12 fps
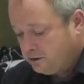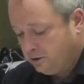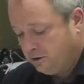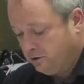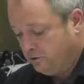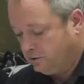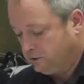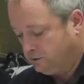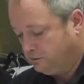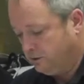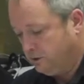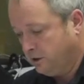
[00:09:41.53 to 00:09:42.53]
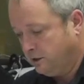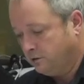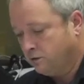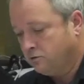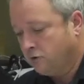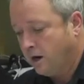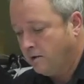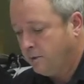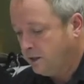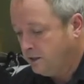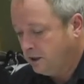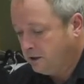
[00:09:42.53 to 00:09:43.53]
shows in quite a
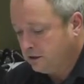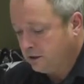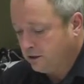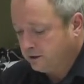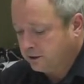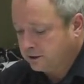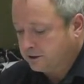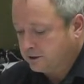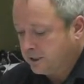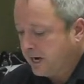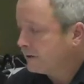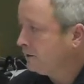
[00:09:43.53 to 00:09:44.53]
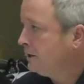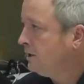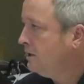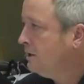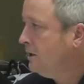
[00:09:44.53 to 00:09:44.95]
bit of detail just exactly